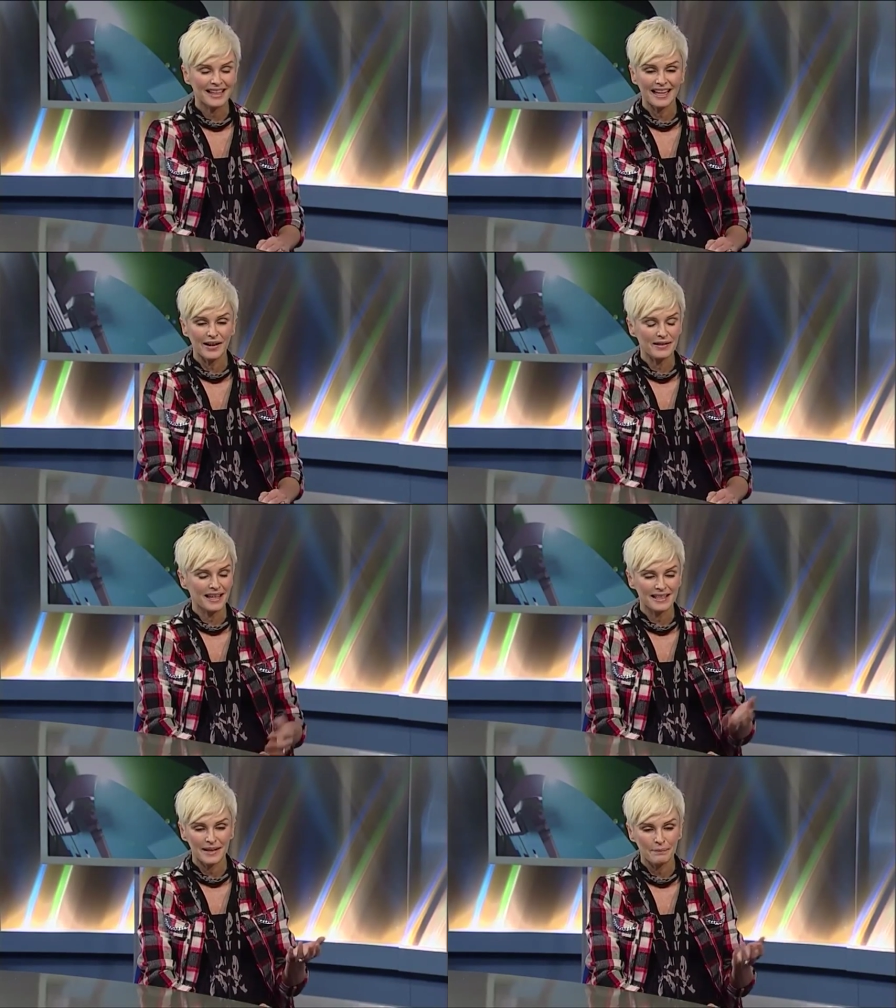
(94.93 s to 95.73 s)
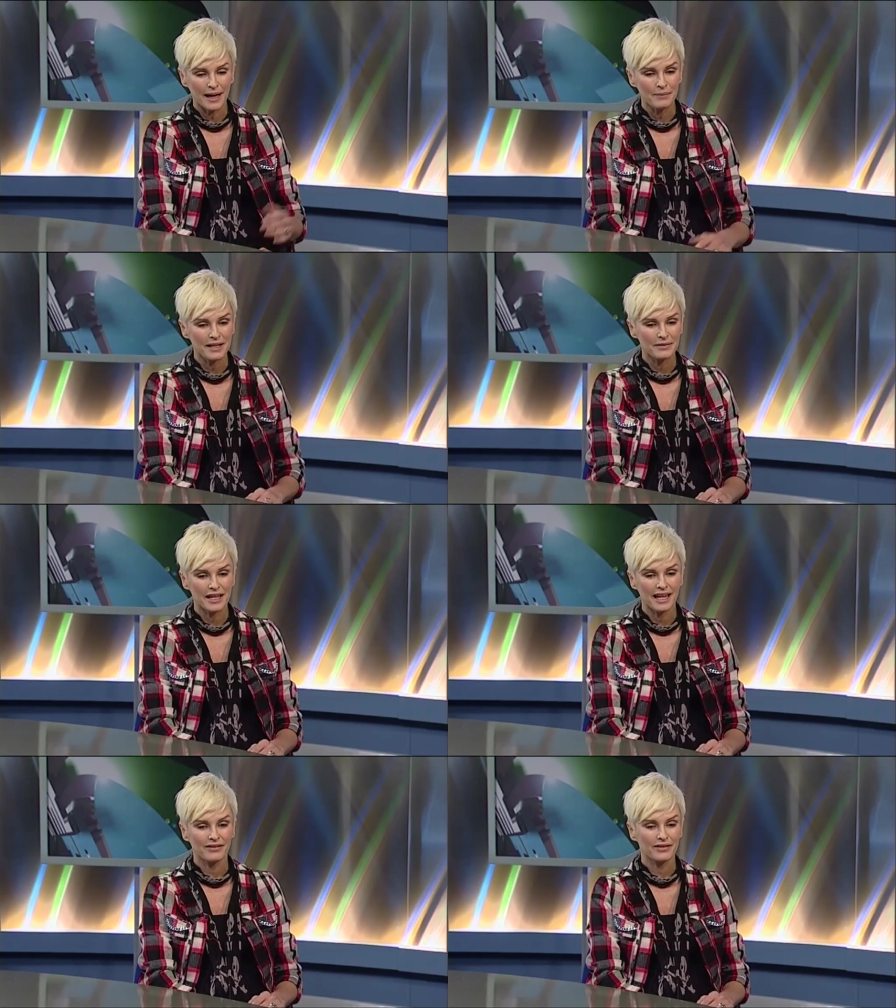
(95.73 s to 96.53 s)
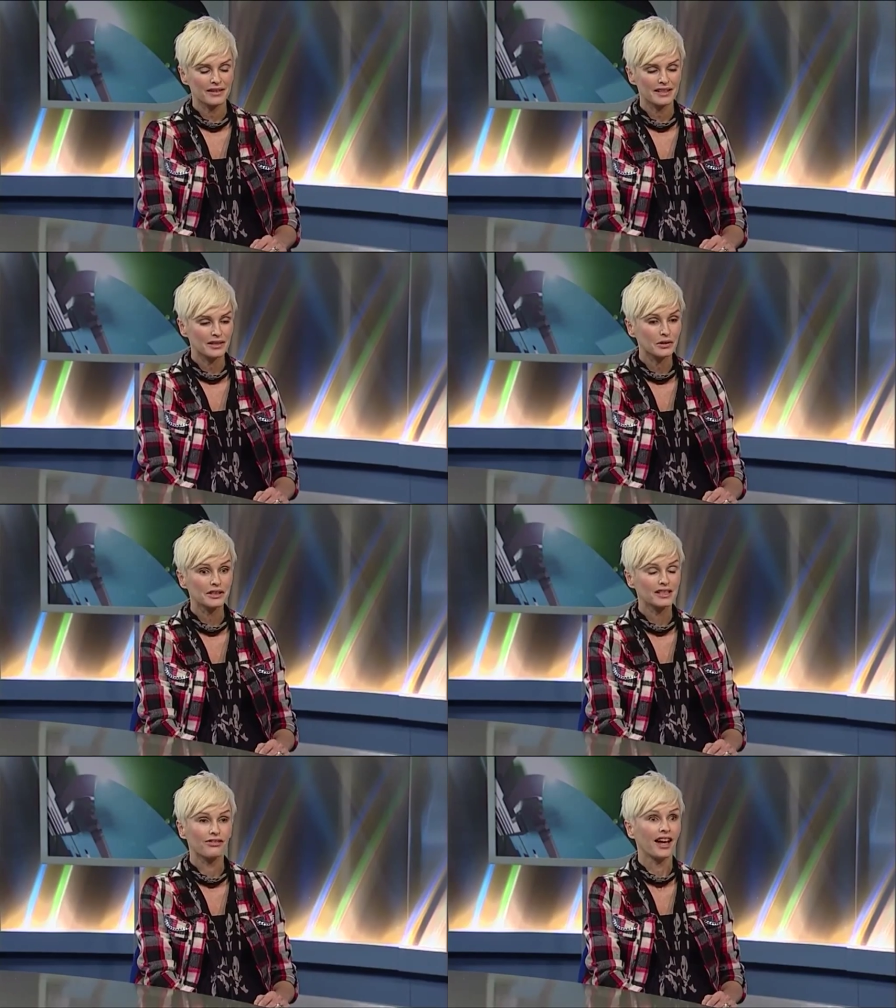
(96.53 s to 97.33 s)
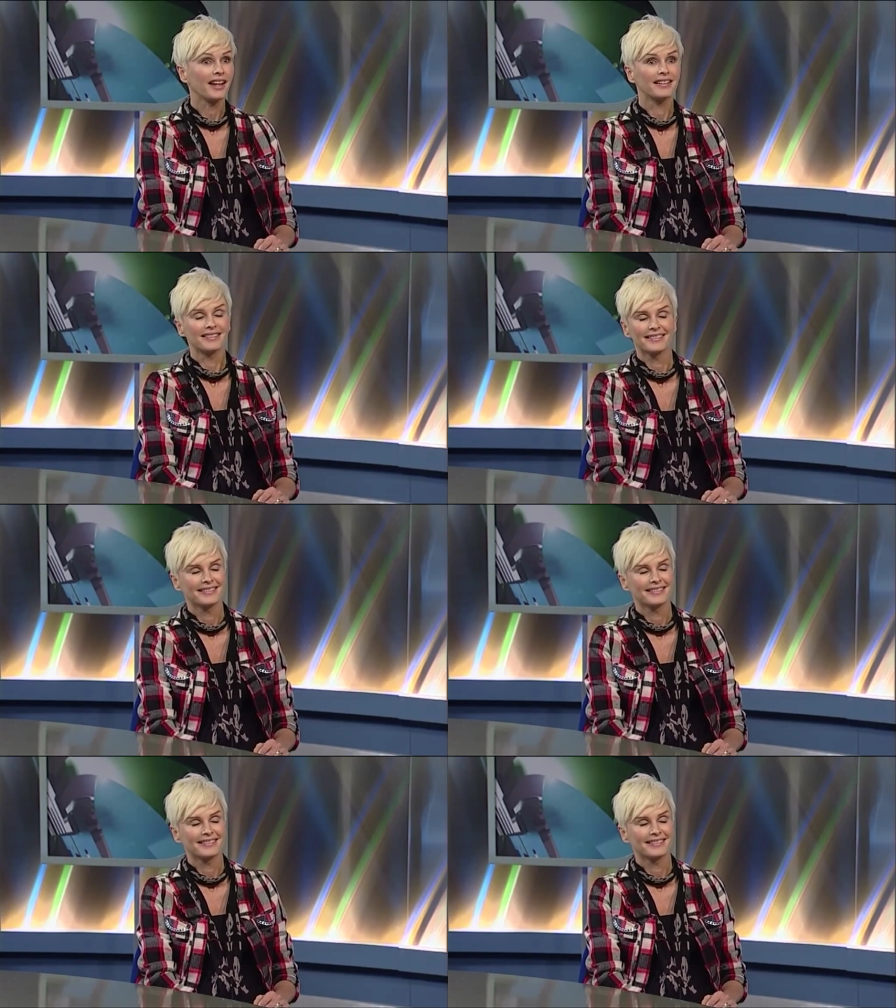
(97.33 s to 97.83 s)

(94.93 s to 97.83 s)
They uh, they said, "Mummy, we're having the school is fun."